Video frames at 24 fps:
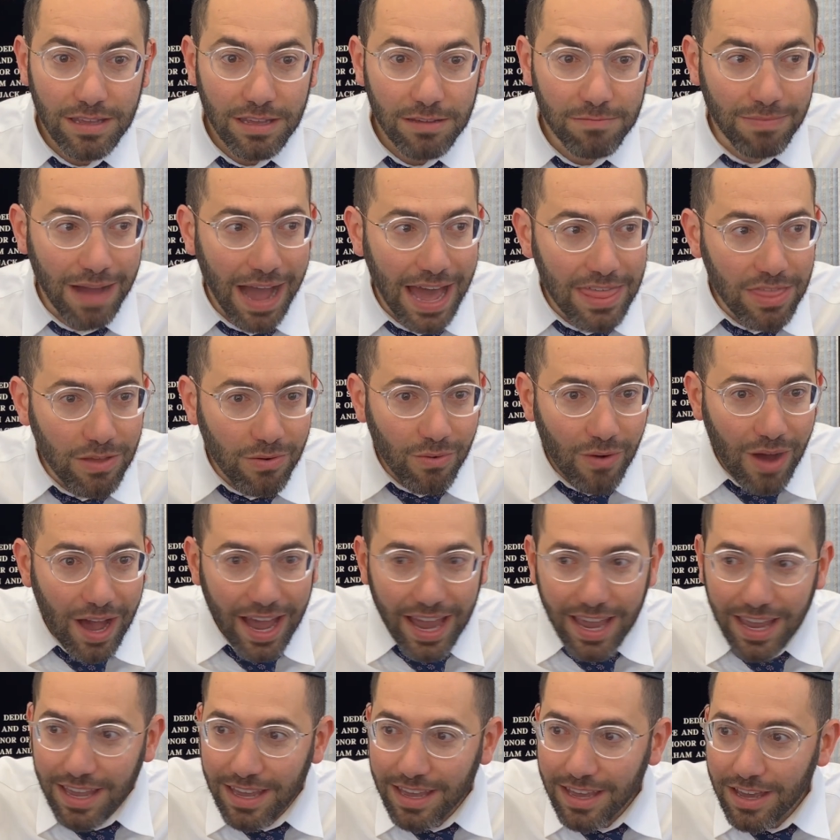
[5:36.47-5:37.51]
By the
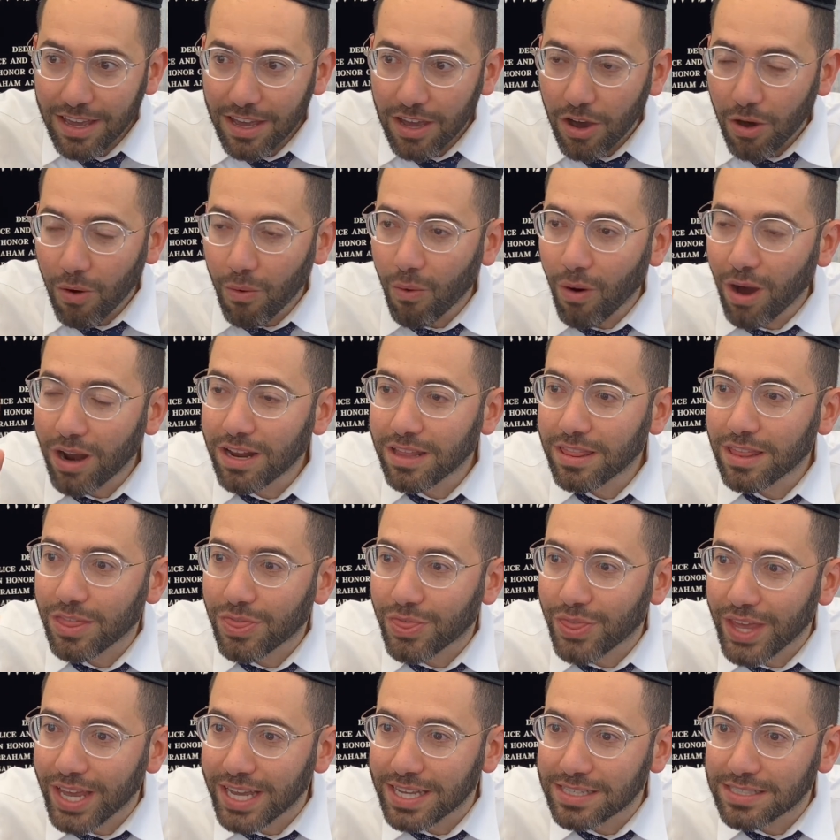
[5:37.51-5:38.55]
way, one of the
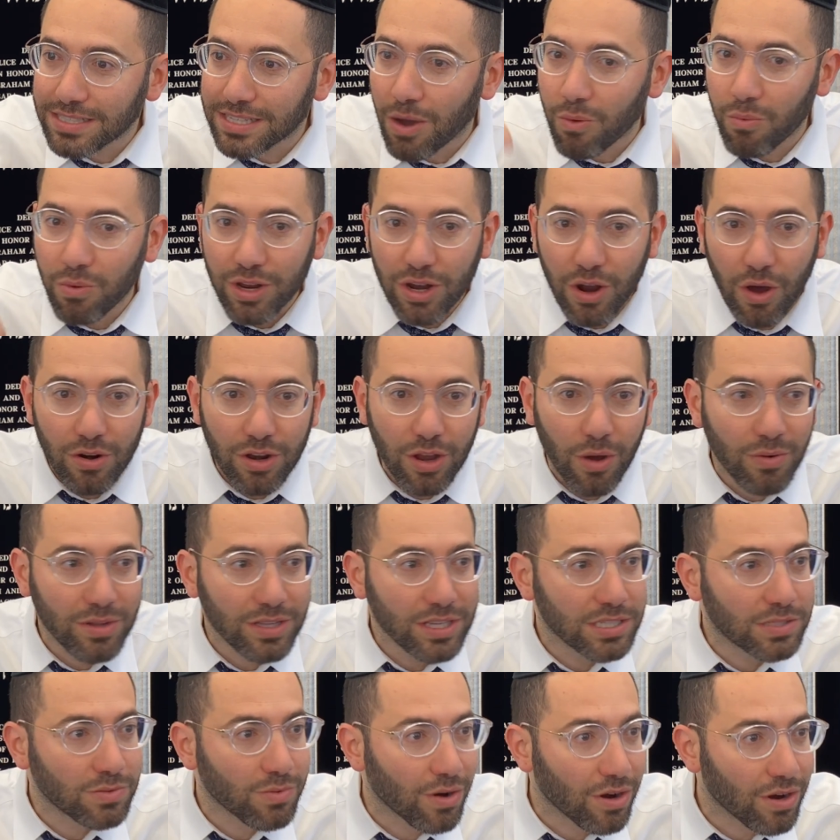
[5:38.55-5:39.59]
things that we don't know in
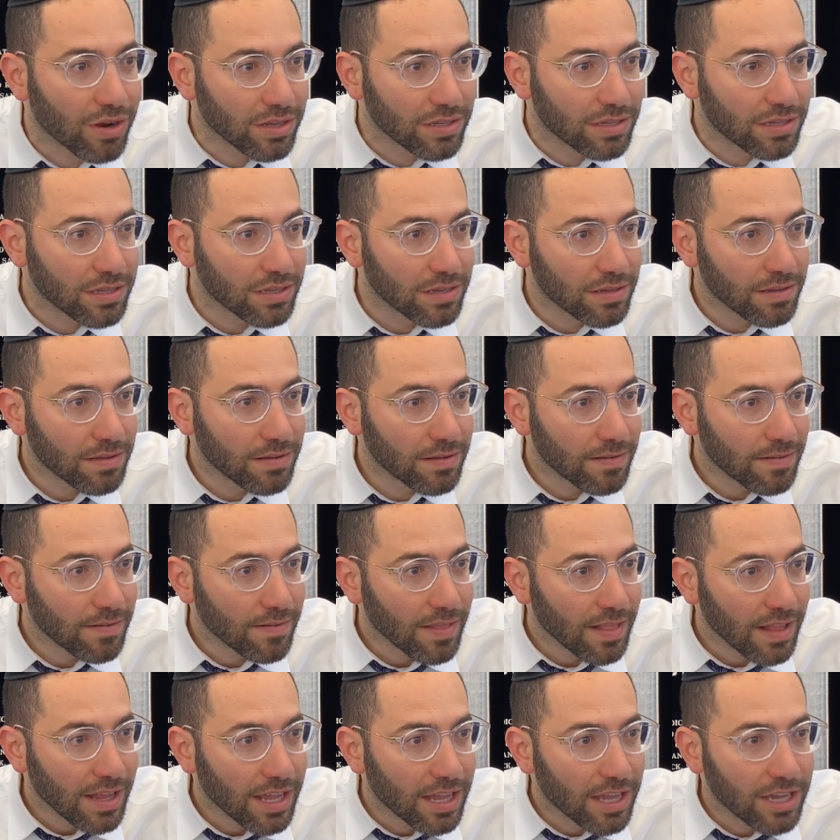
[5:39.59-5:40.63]
this world,
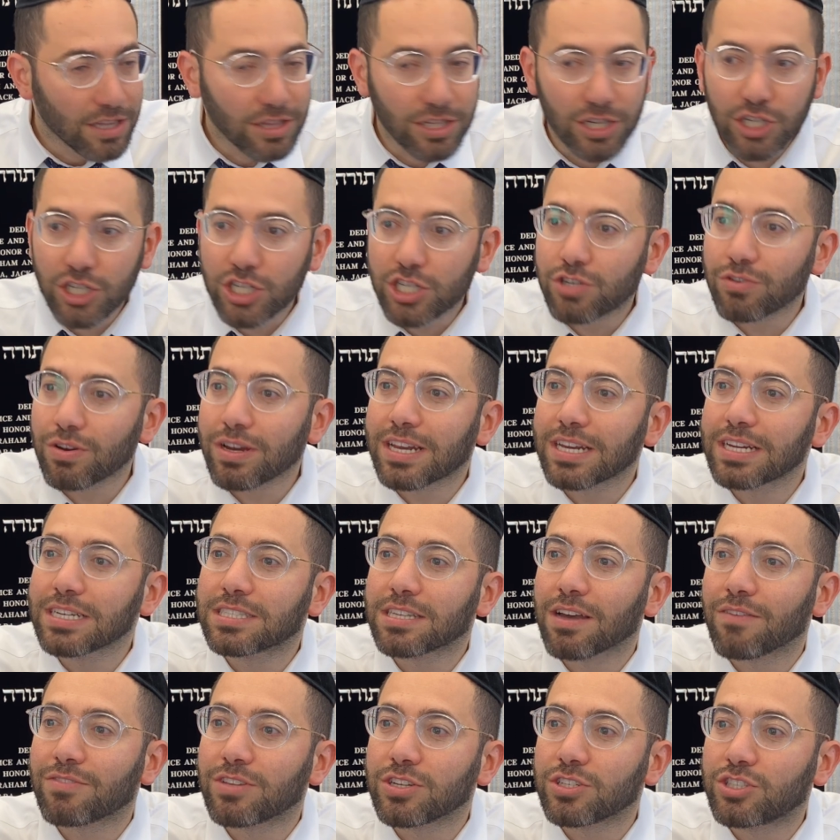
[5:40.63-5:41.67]
the strictness
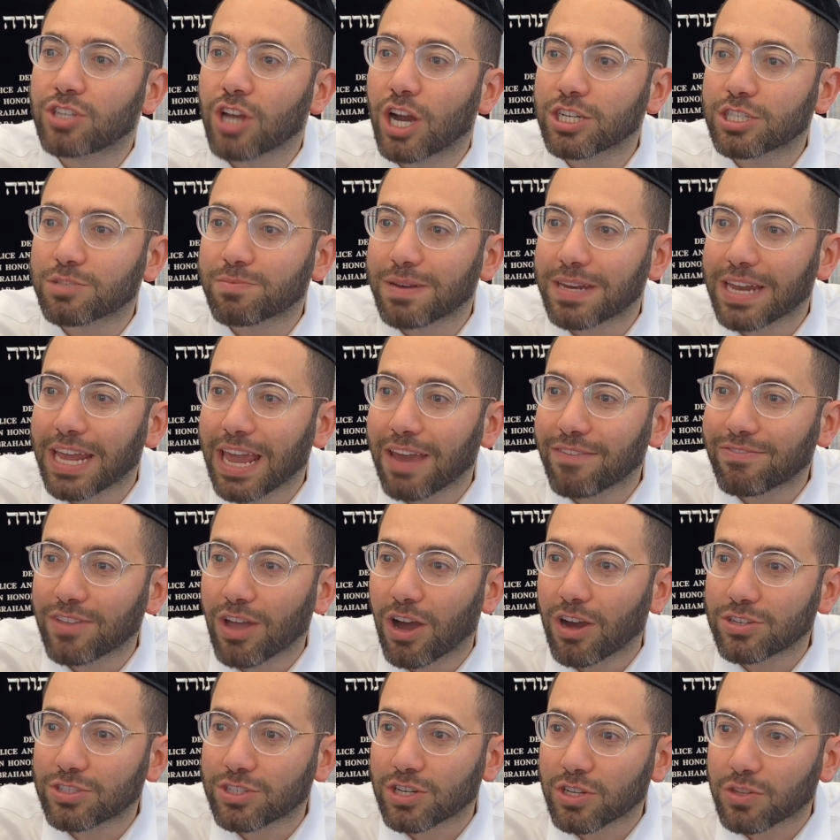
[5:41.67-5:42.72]
of the judgment after
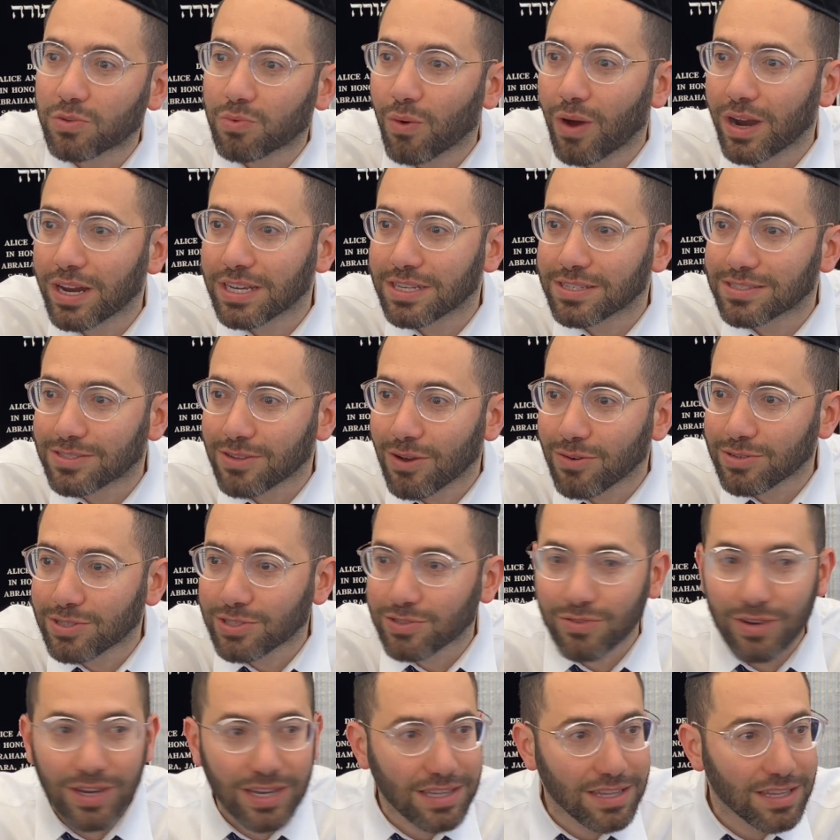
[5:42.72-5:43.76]
120 is so
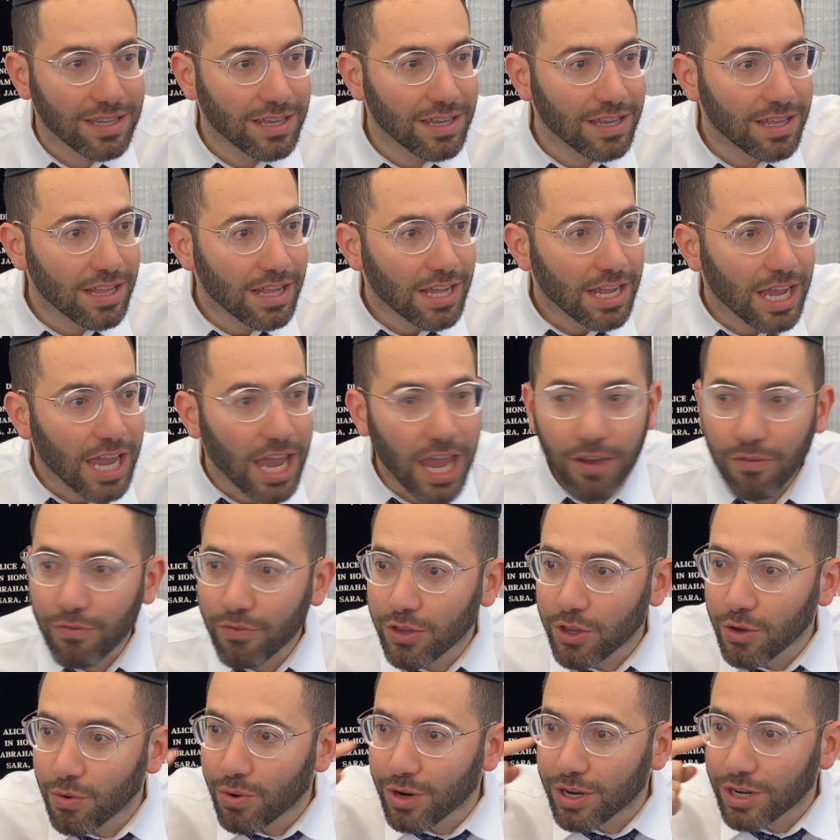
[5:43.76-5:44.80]
strict.
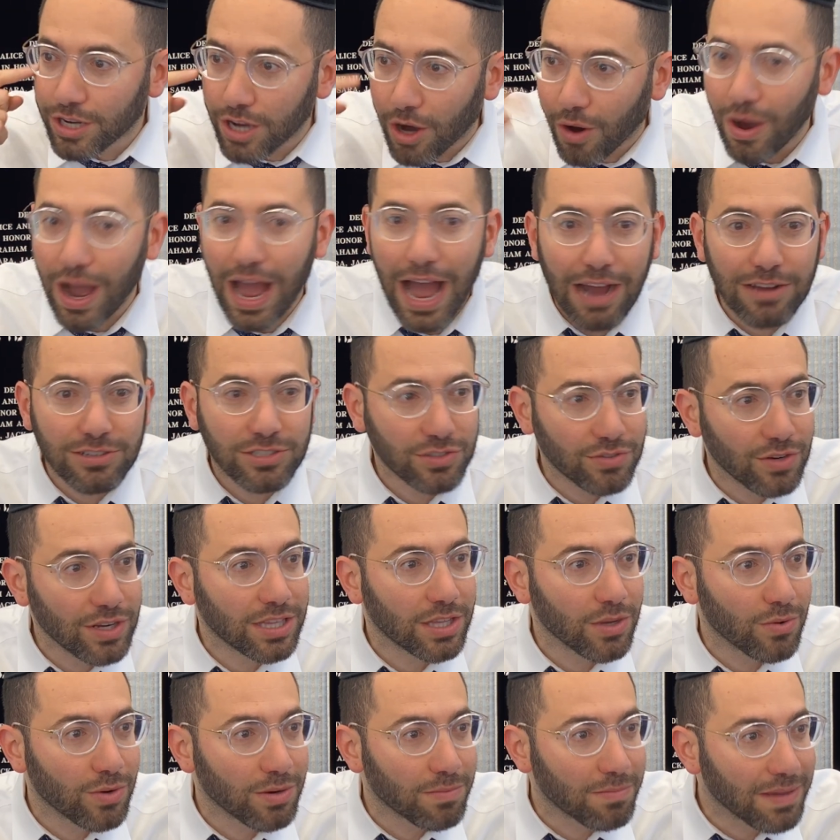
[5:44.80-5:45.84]
If you would know how
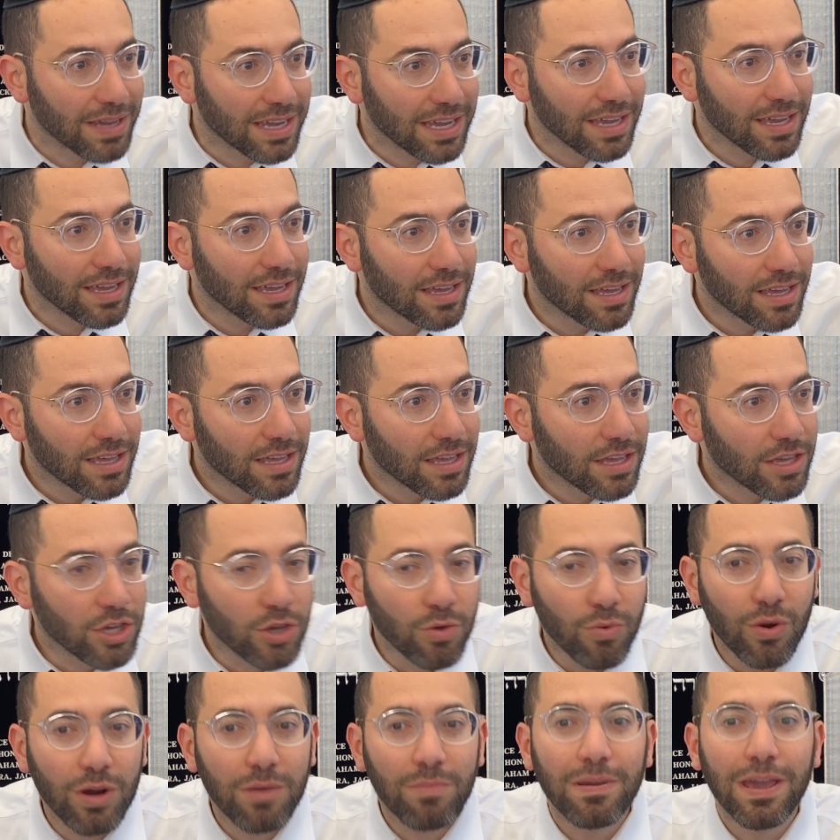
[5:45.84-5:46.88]
strict it would be,
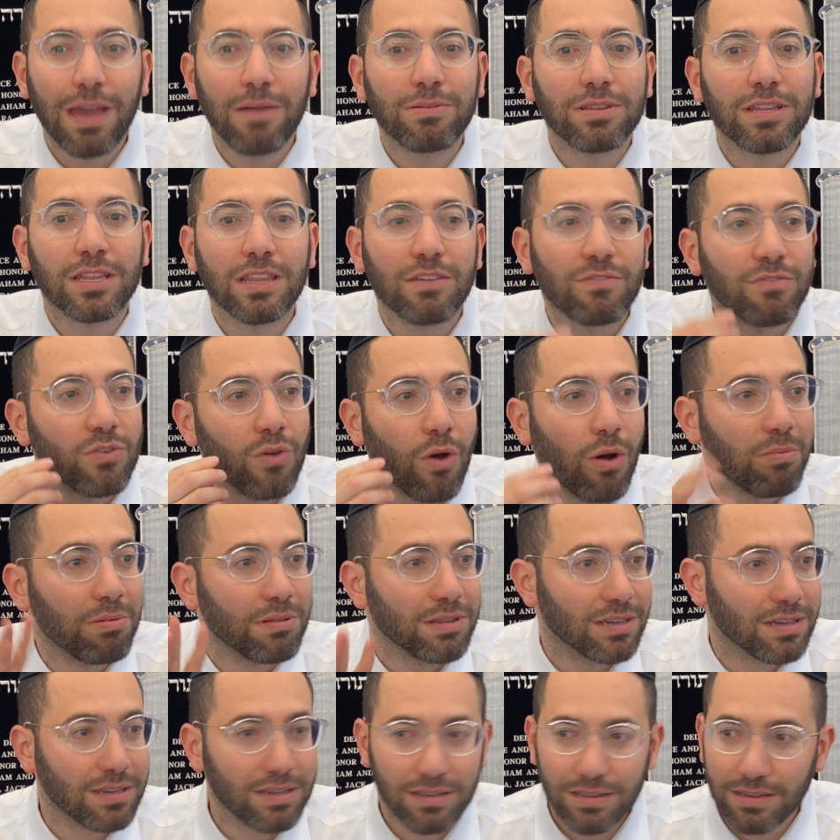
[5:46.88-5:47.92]
you wouldn't be able to live normally.